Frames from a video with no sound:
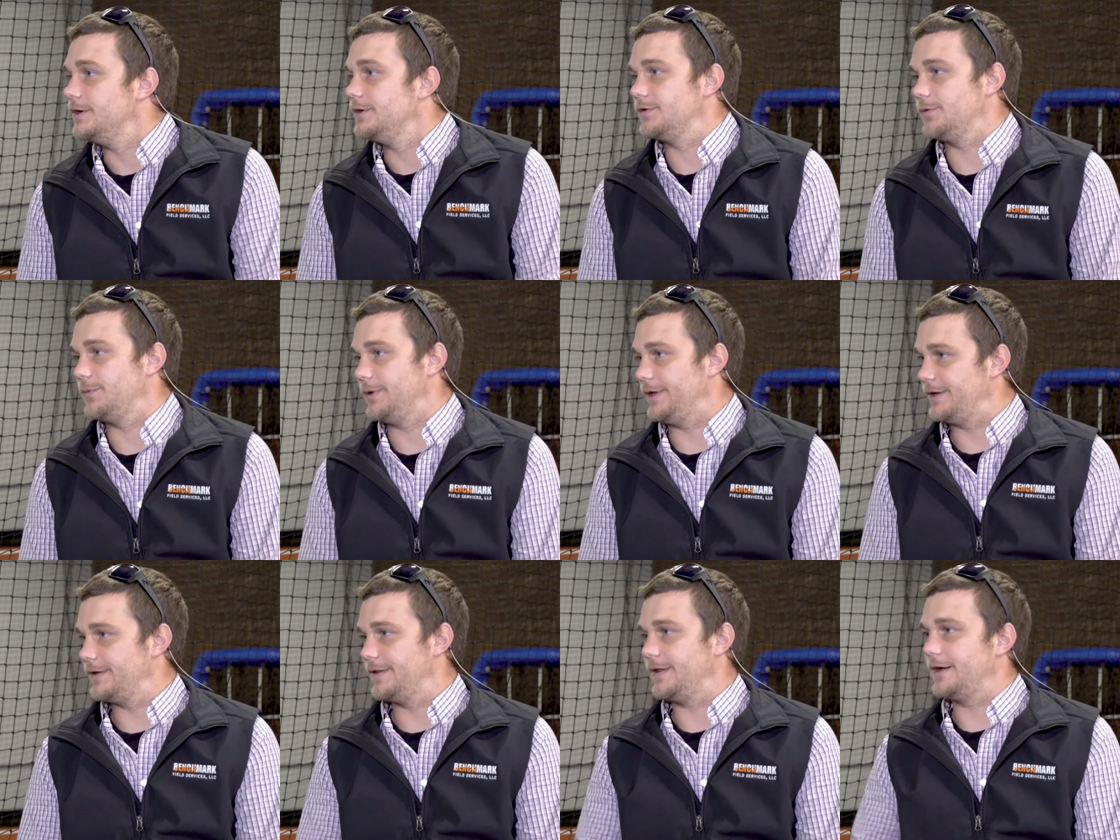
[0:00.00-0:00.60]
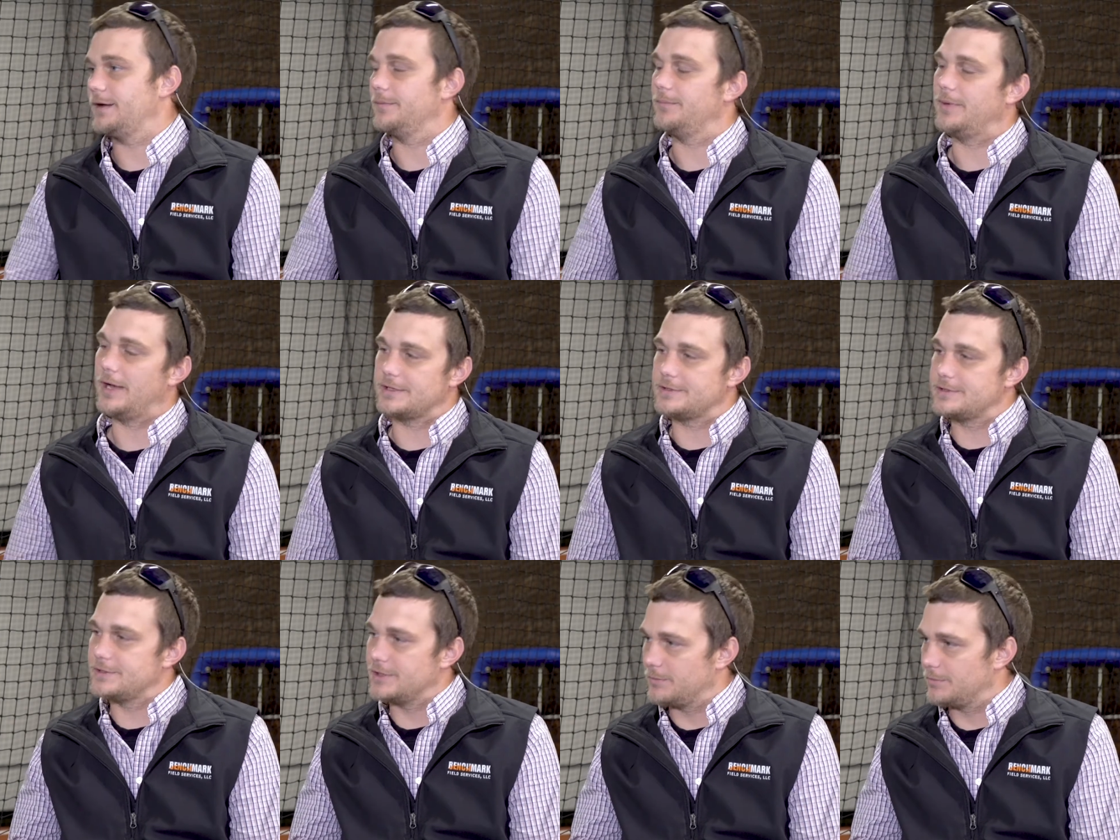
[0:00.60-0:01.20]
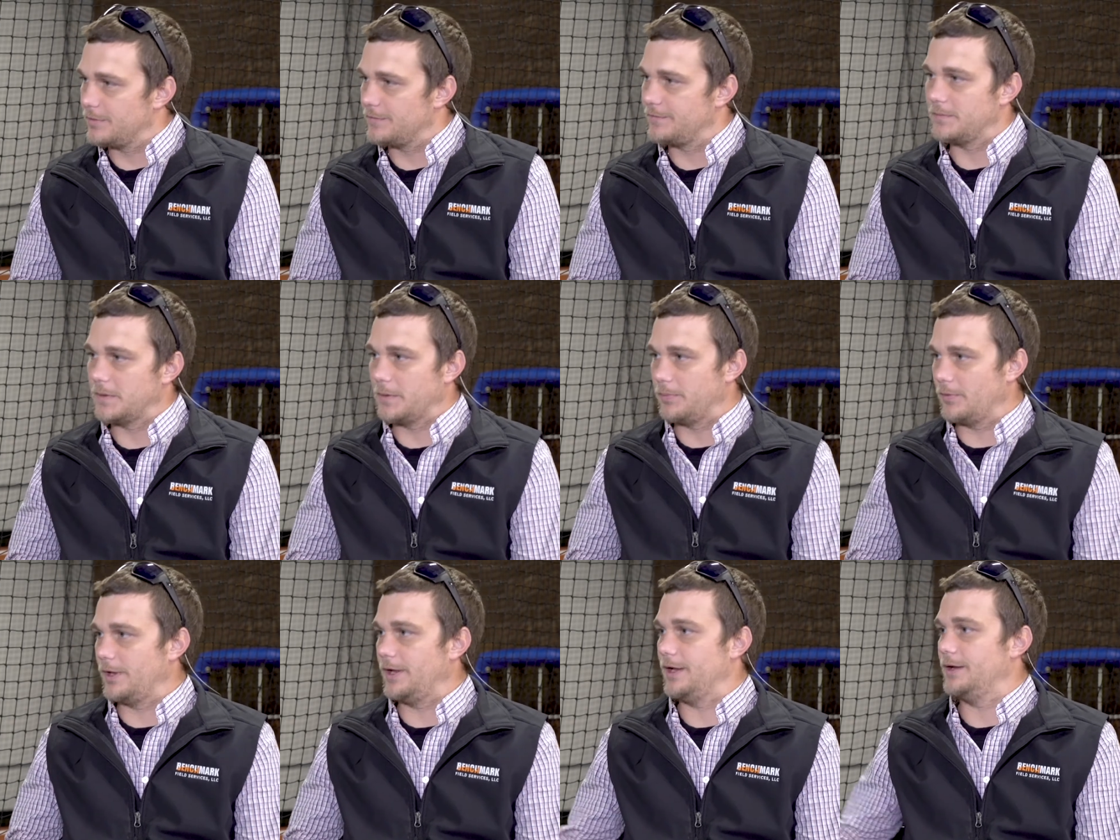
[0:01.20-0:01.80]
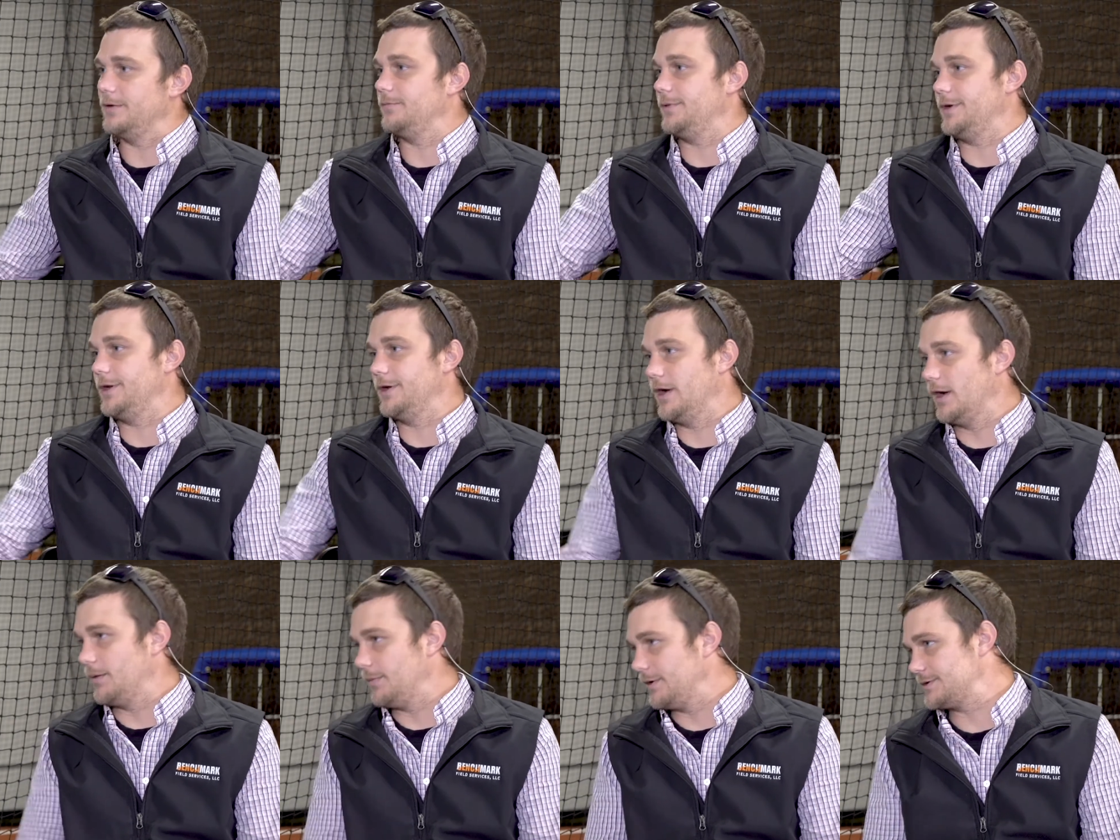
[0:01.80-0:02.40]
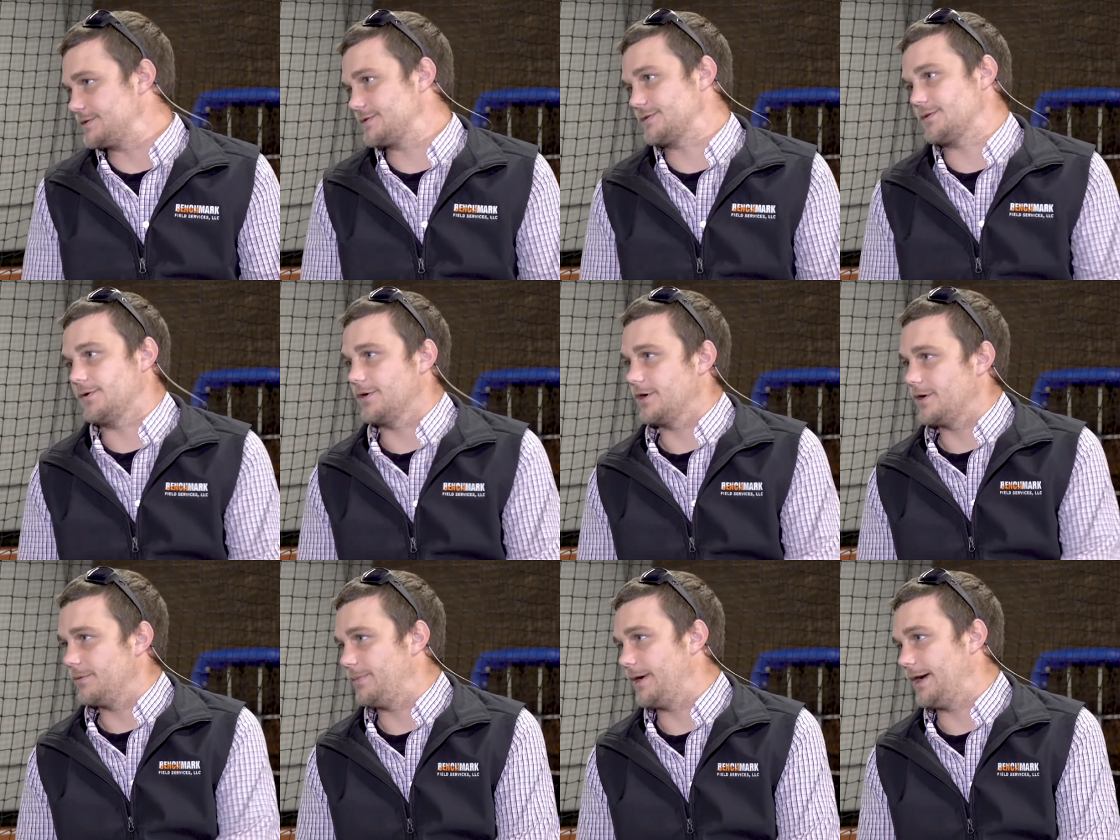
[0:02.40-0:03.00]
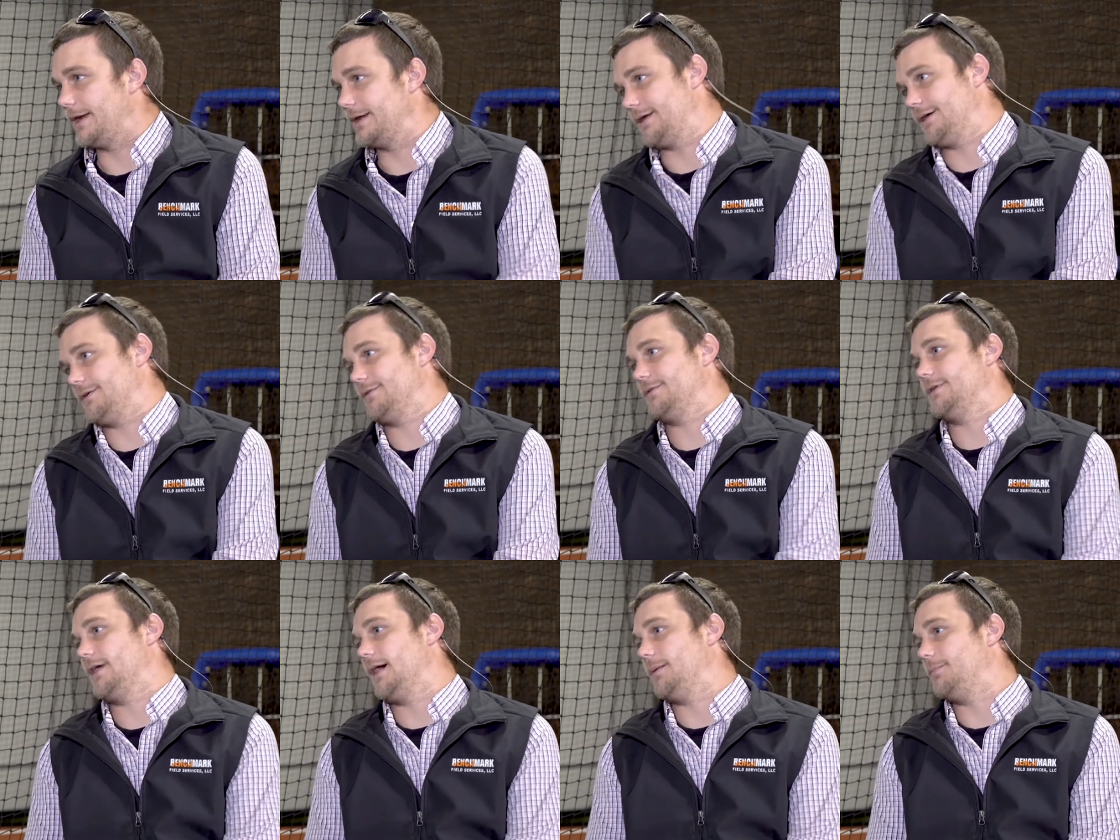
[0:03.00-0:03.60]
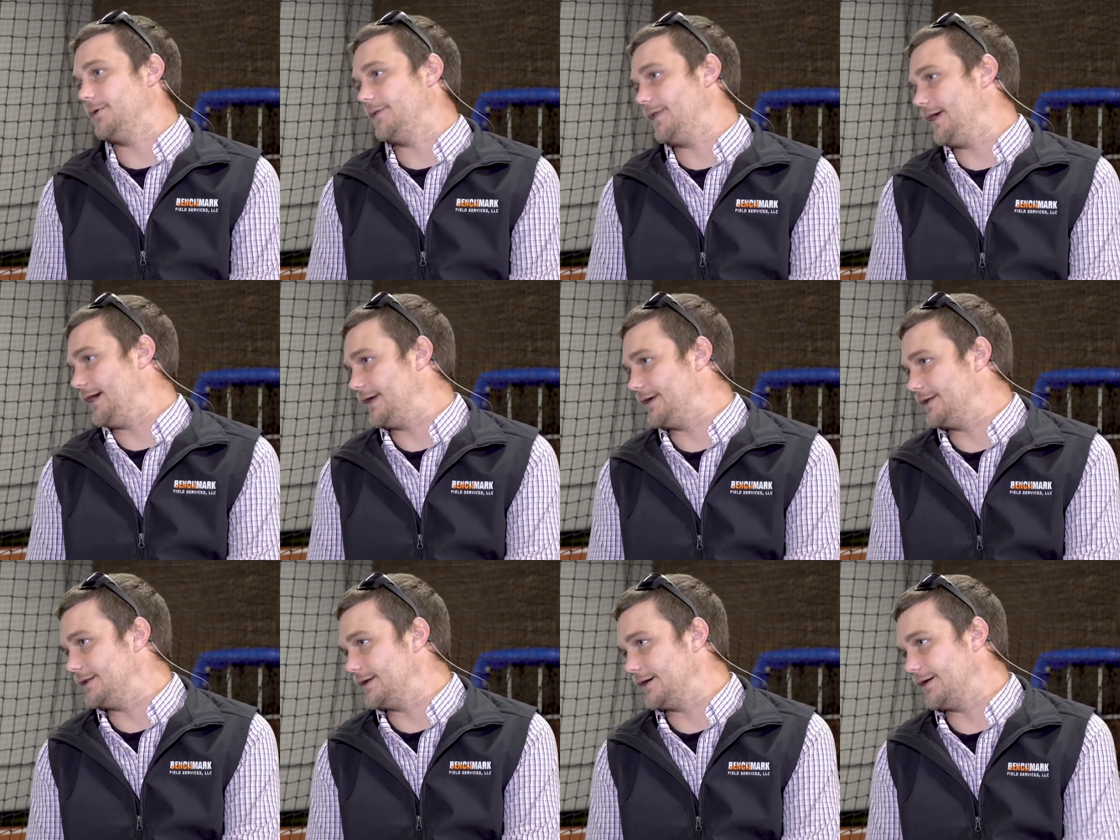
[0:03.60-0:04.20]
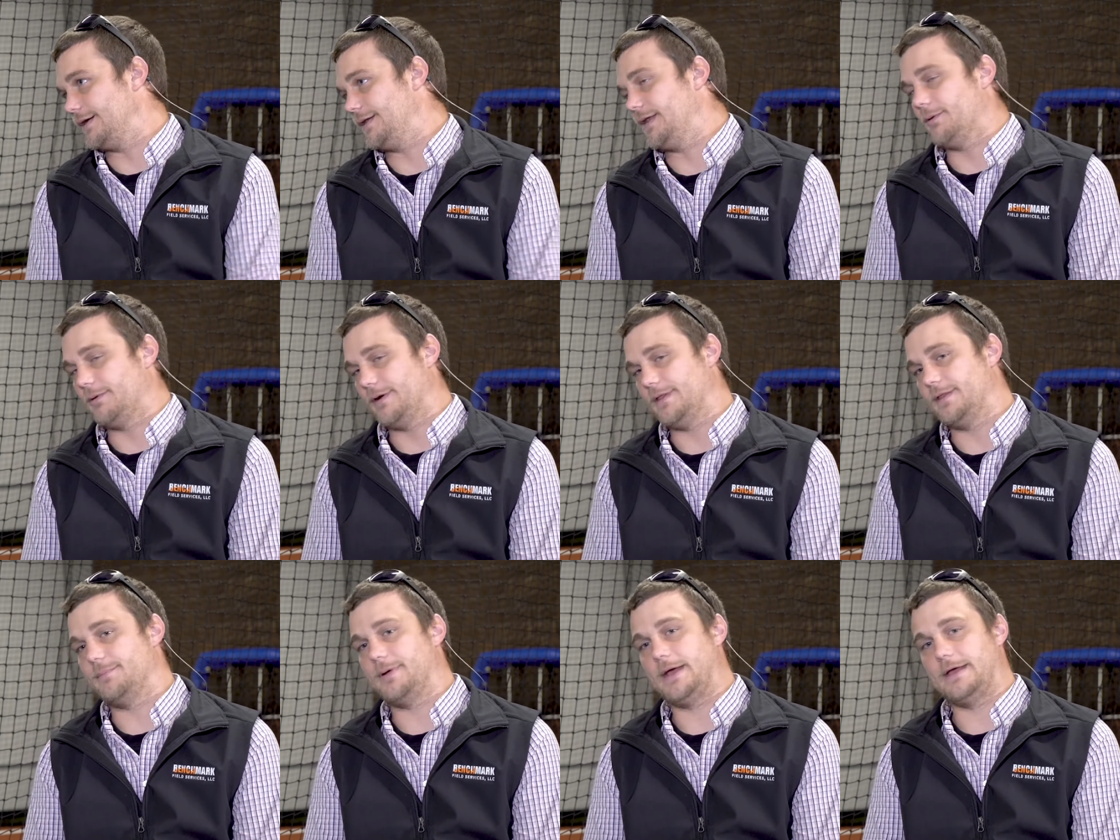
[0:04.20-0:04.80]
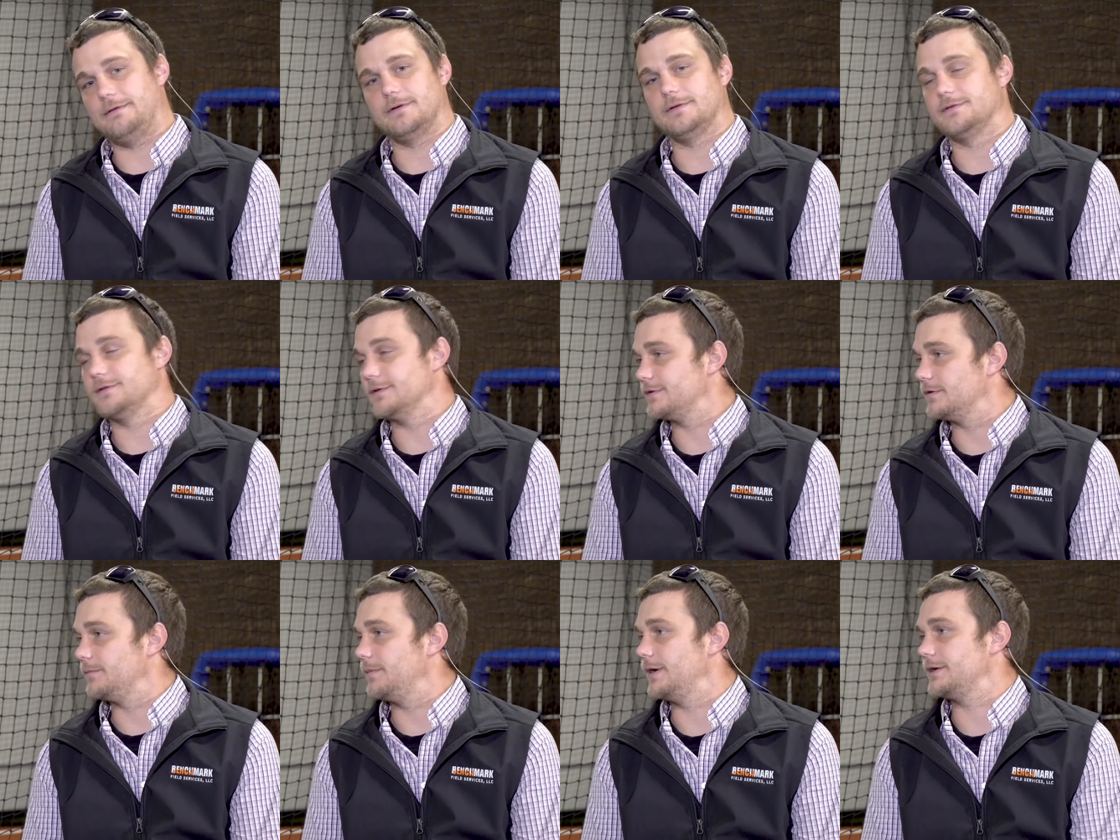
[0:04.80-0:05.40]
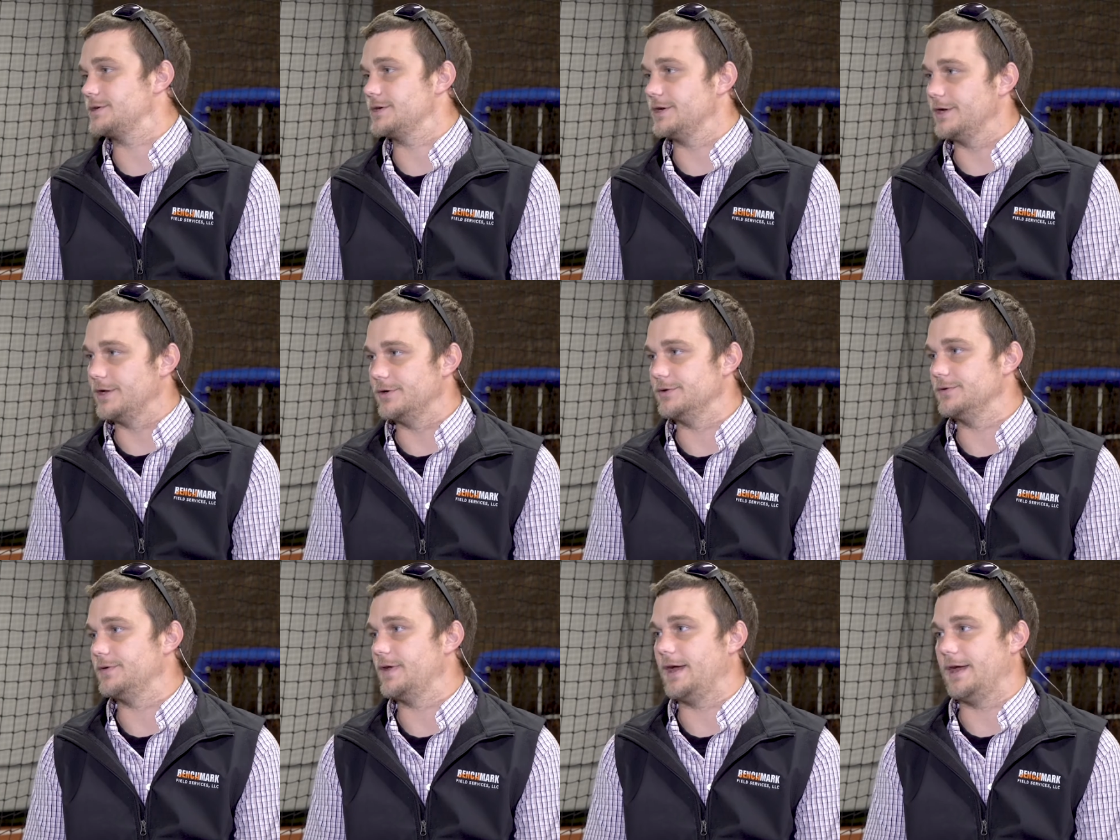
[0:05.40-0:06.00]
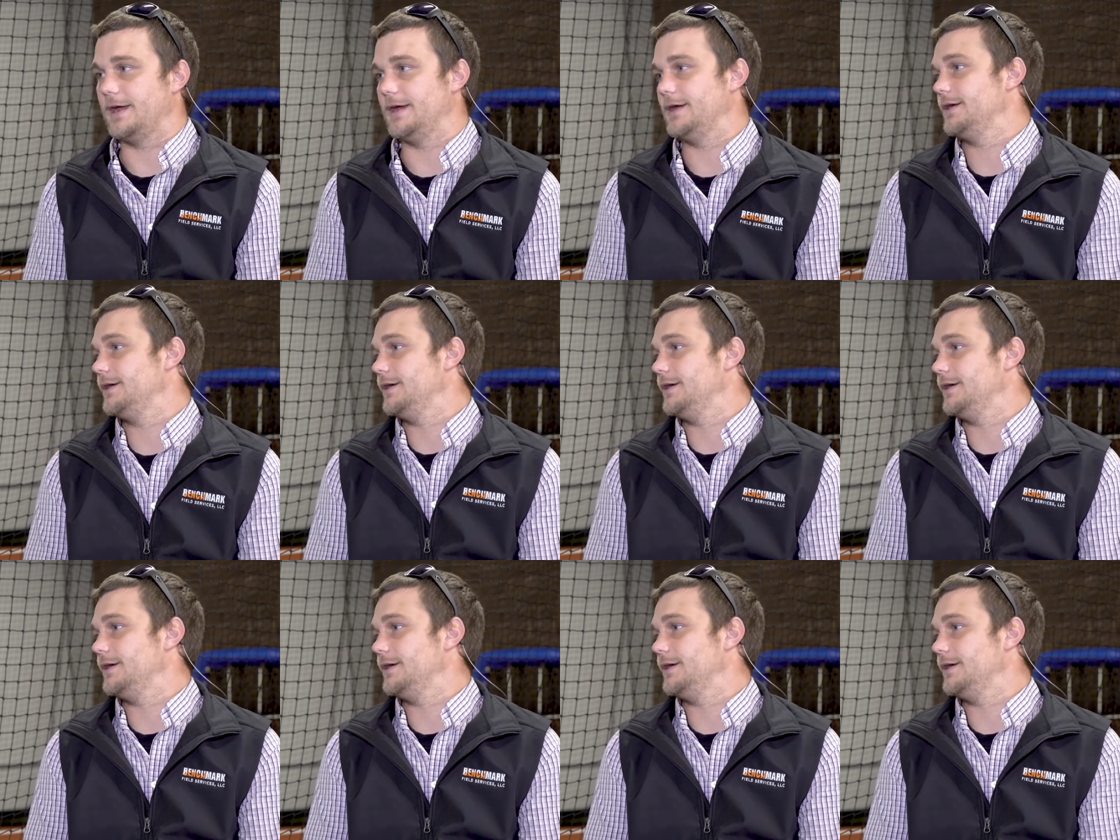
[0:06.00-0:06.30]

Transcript: So we can get that compaction number from the plant. We know how much it's going to compact down. I'll put that in there, and that way the paving system actually knows, hey,